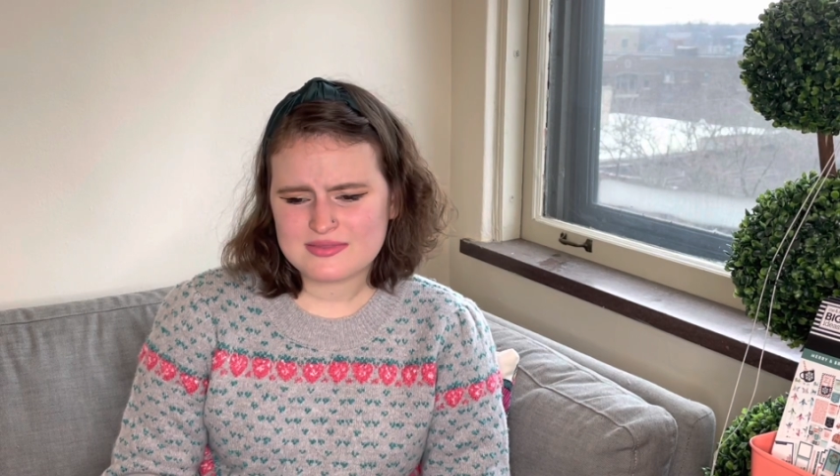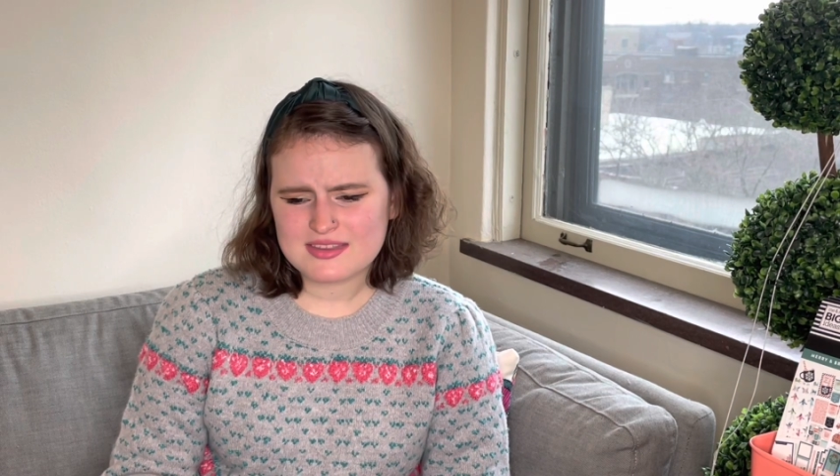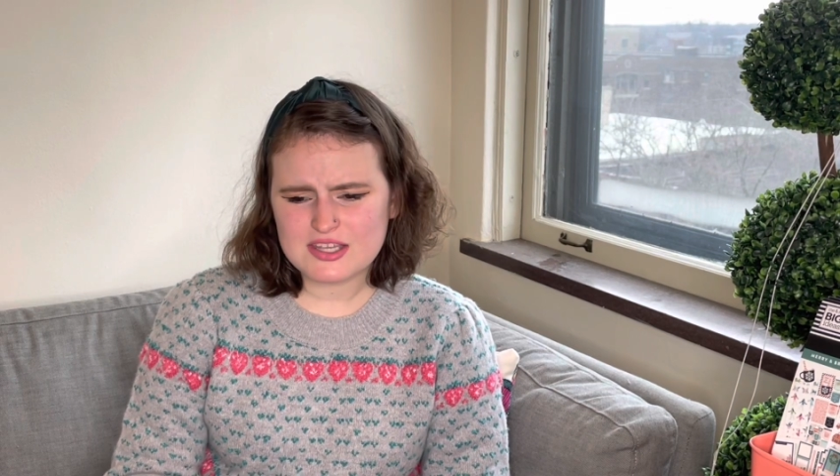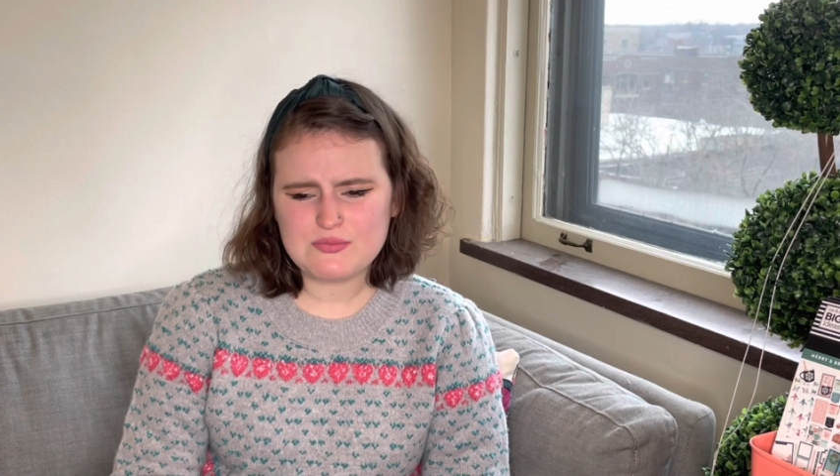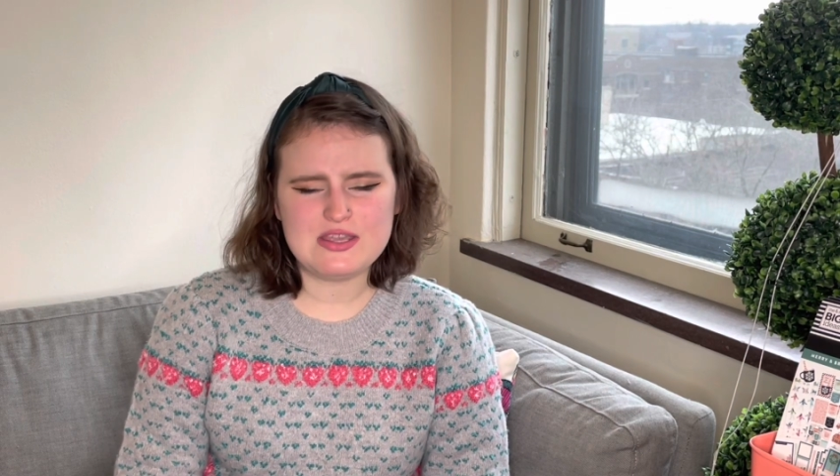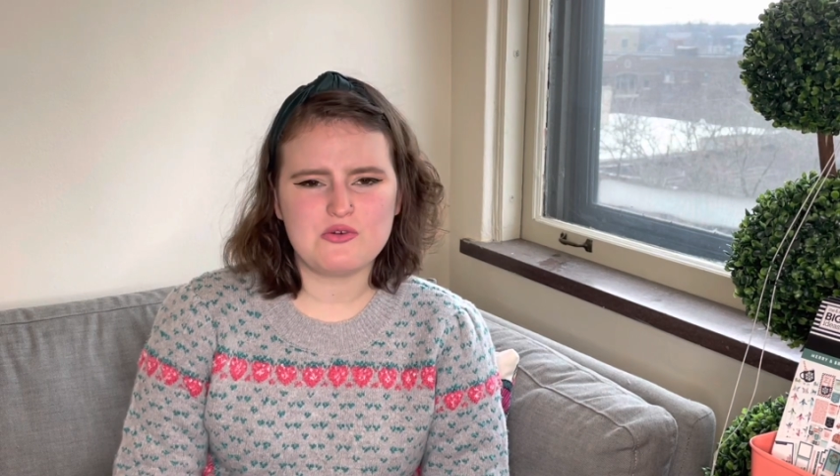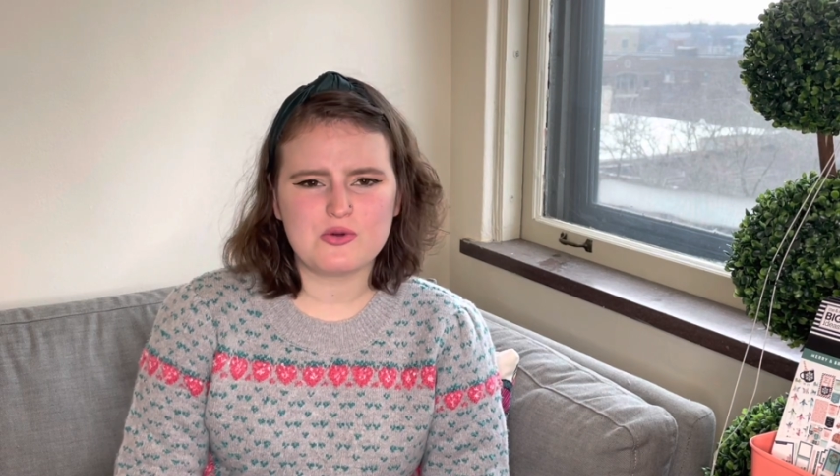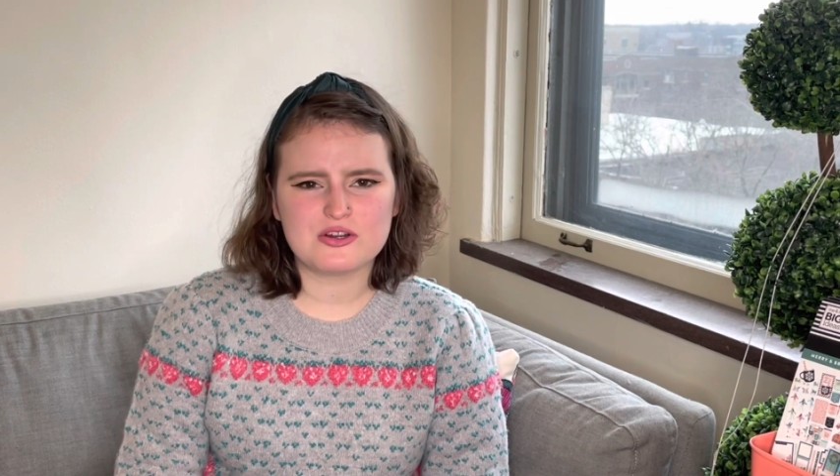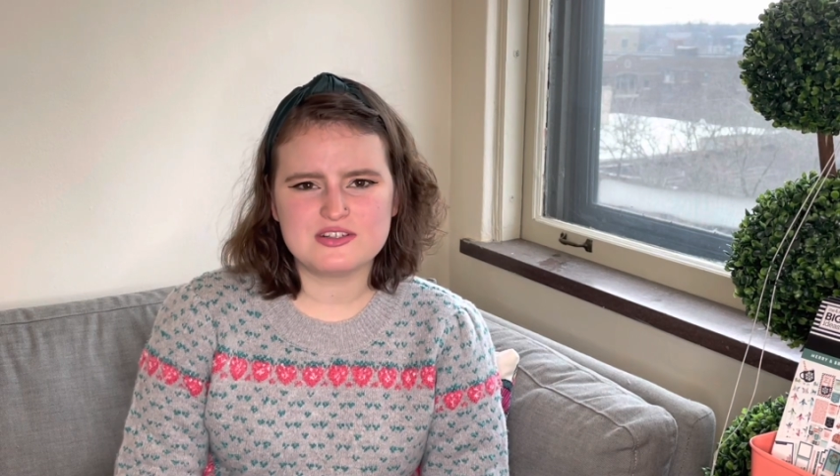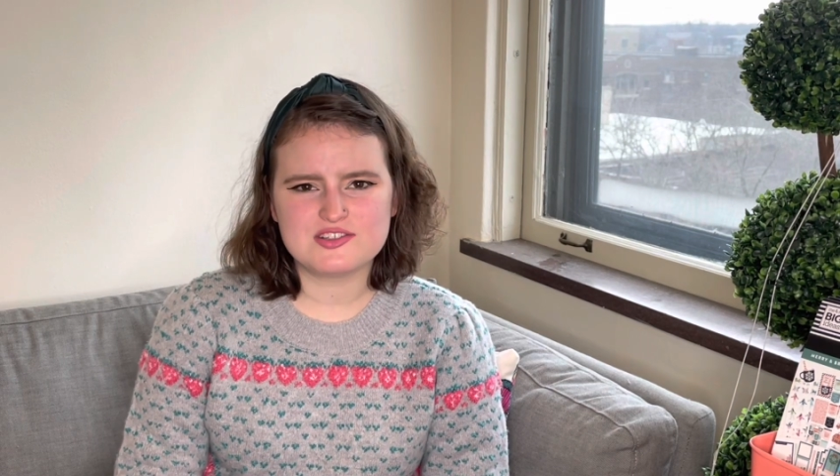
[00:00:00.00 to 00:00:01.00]
give me a
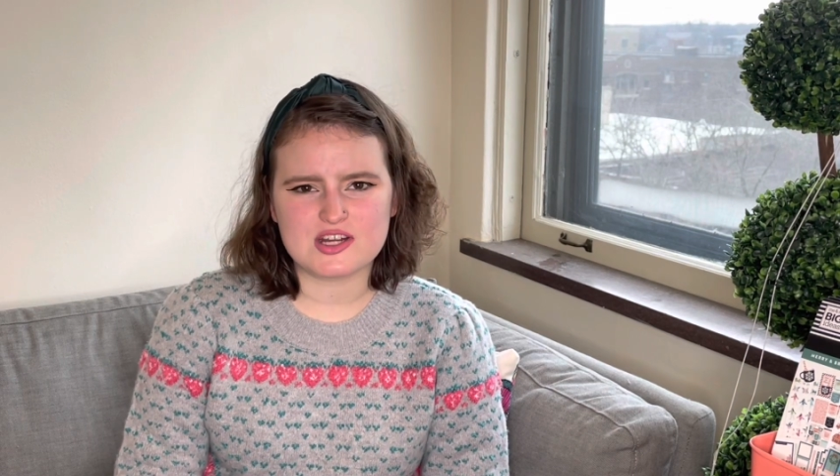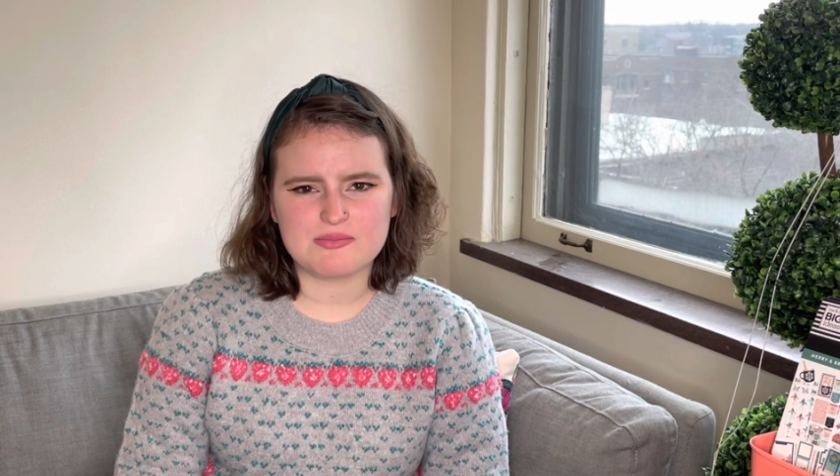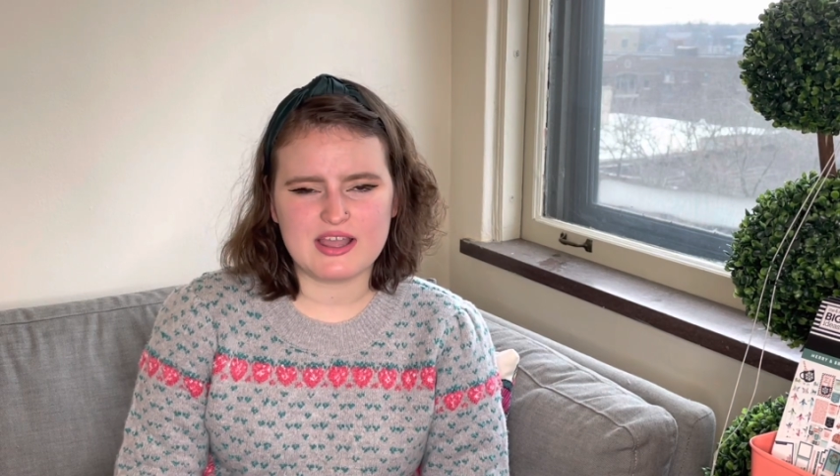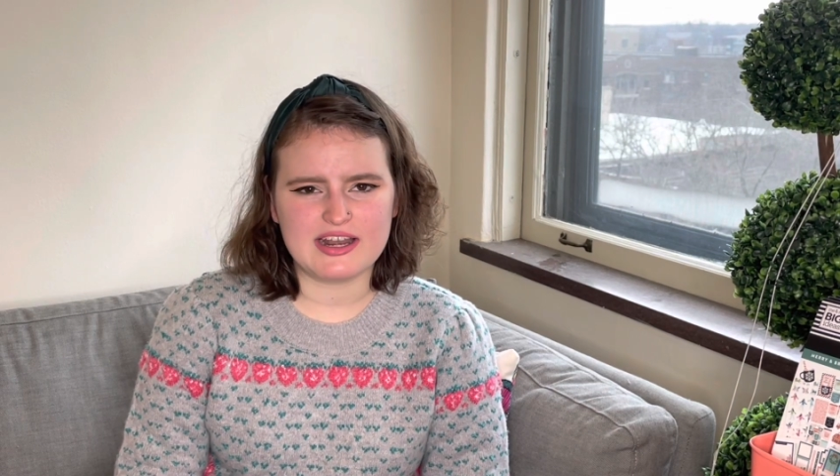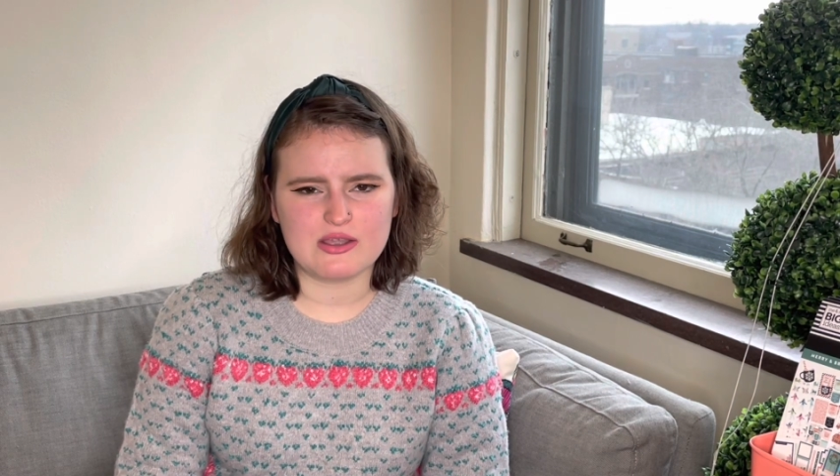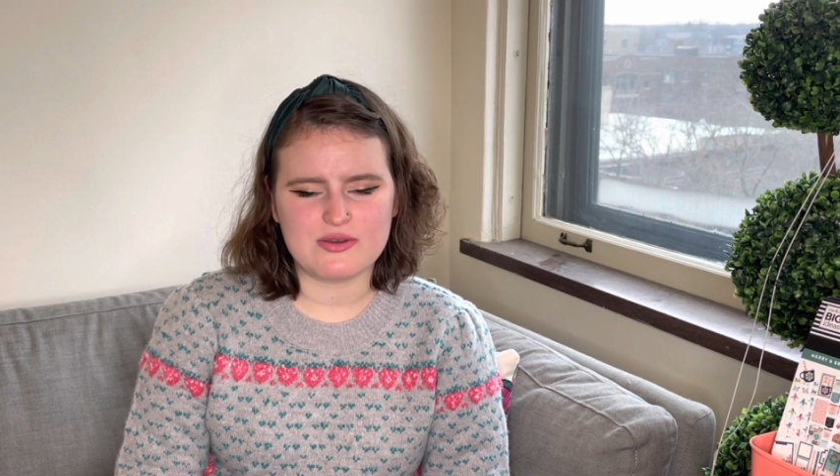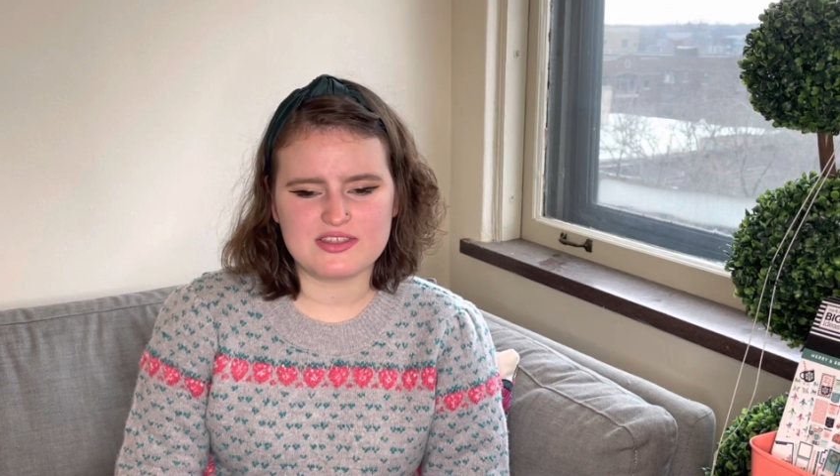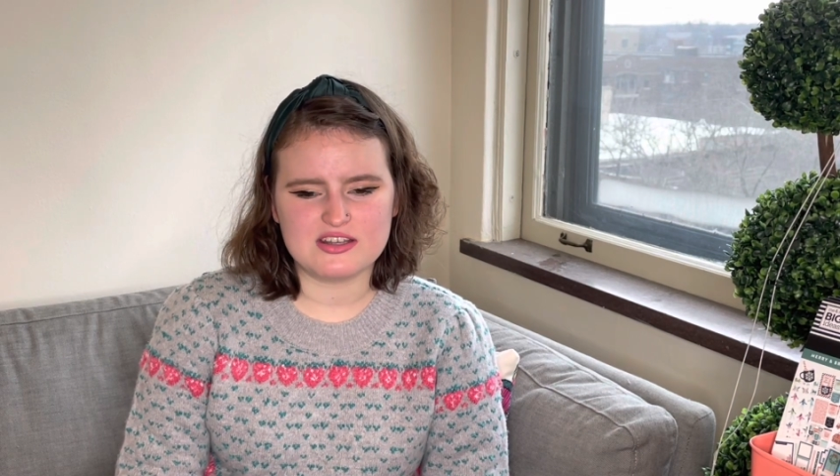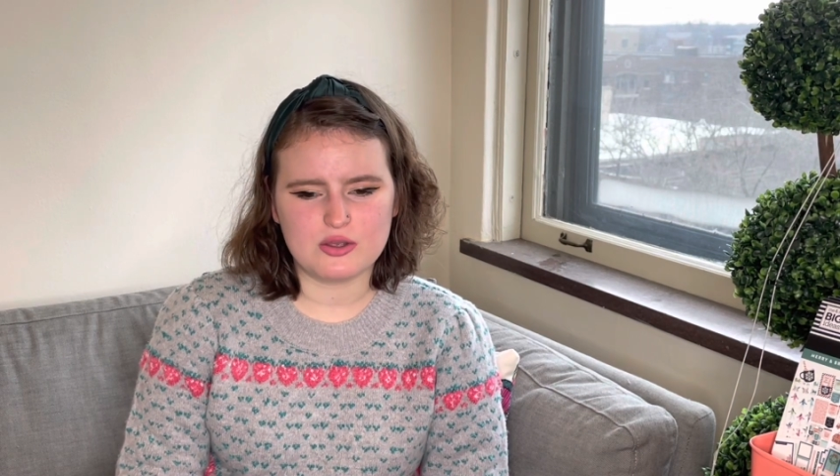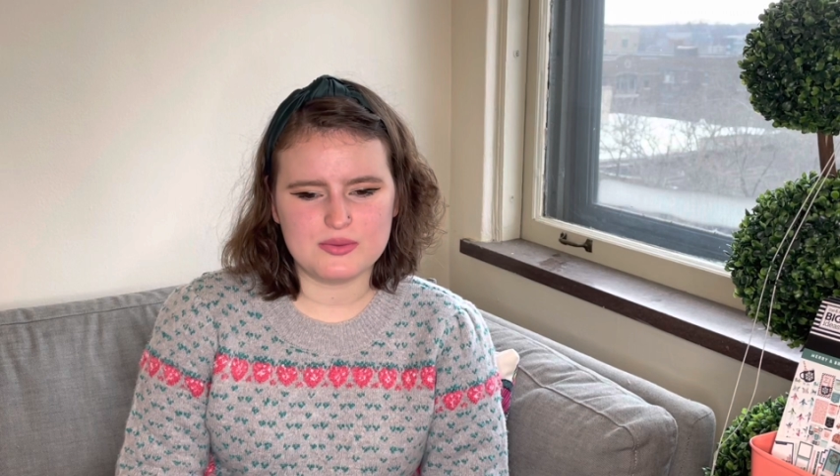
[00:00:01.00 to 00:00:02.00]
word to start planning with,
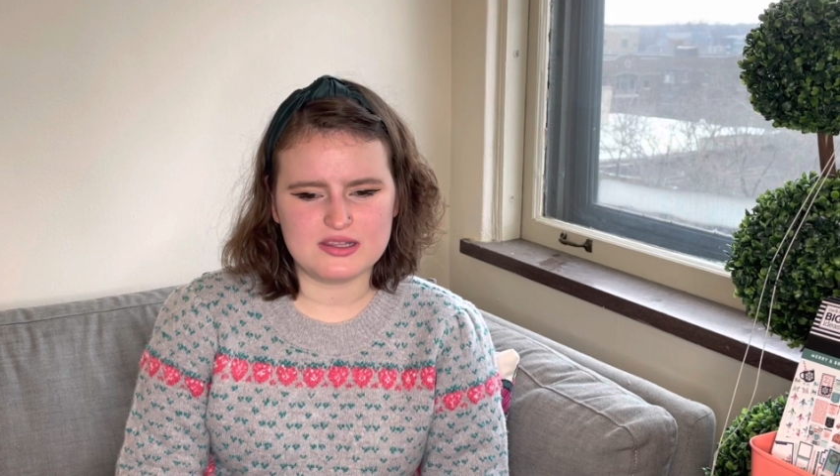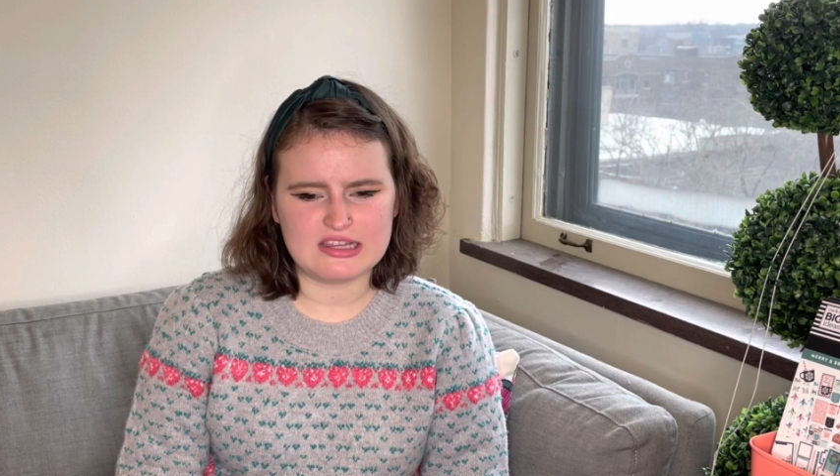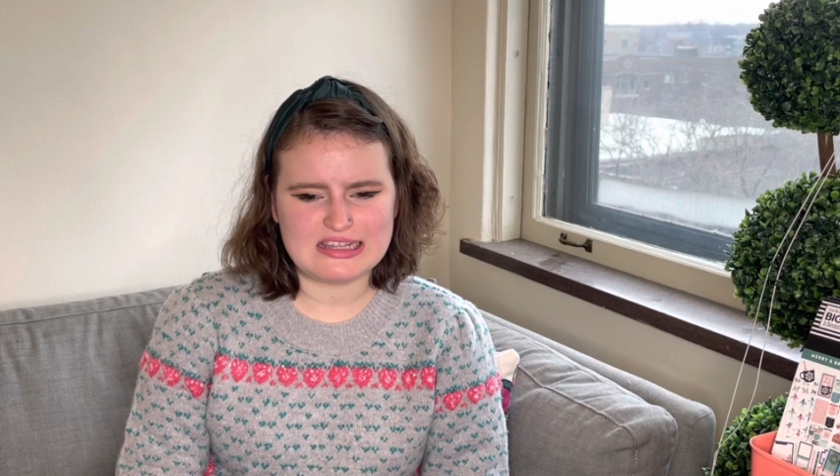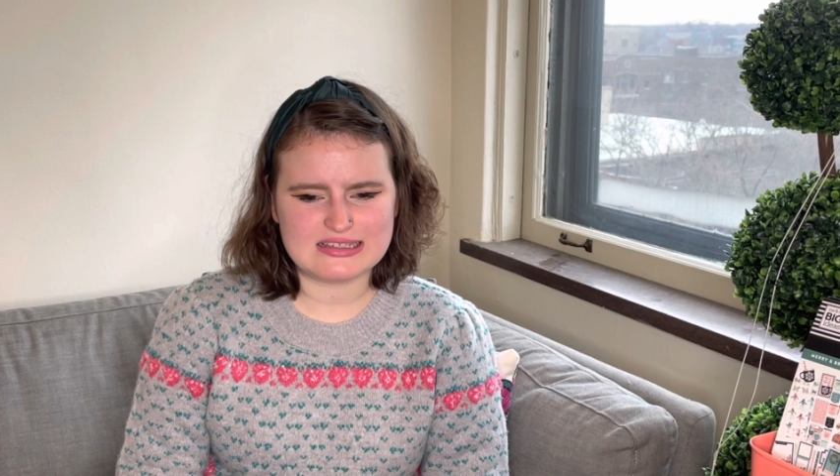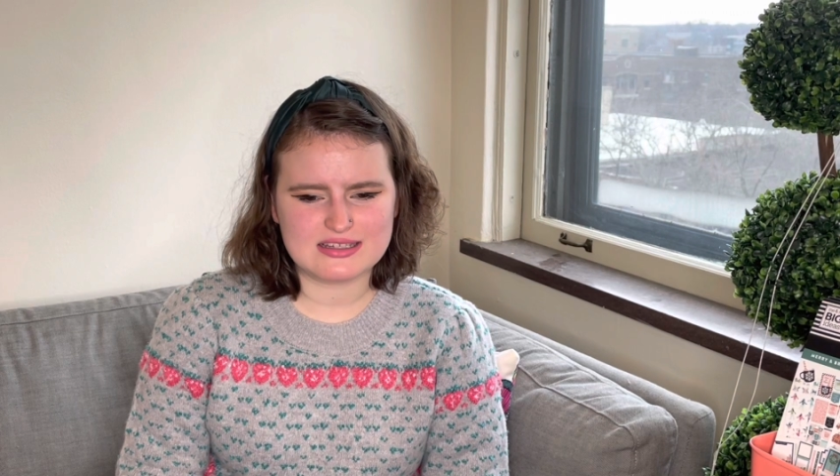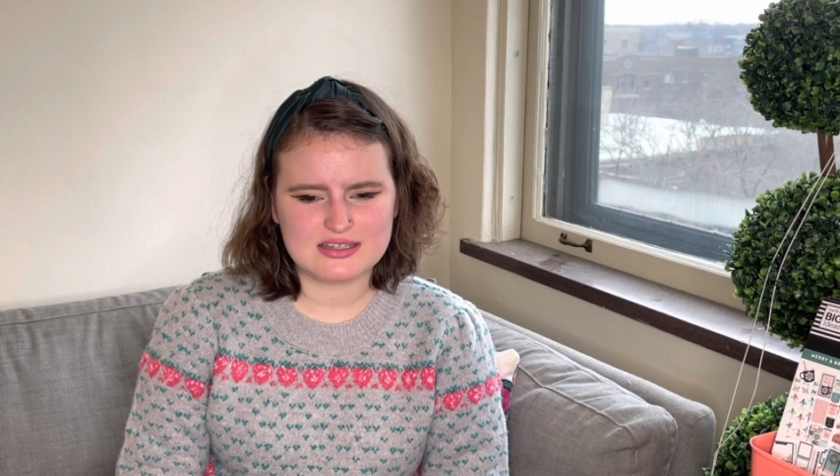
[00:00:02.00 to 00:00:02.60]
and he'll be like